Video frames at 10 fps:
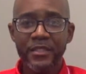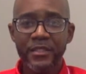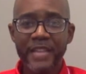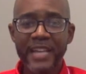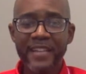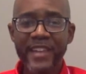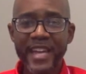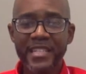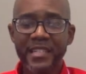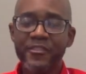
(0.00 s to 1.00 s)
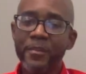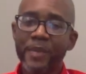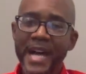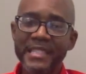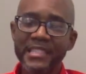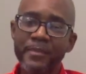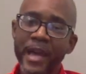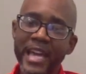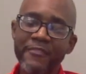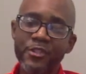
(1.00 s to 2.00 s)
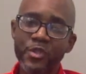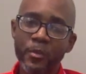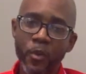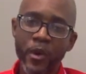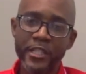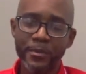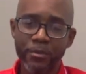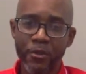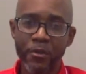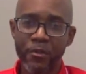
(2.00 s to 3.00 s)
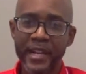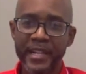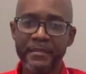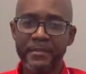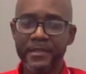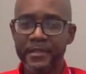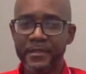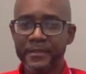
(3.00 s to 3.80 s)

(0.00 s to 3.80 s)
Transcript: Take advantage of your positive behavior supports programs.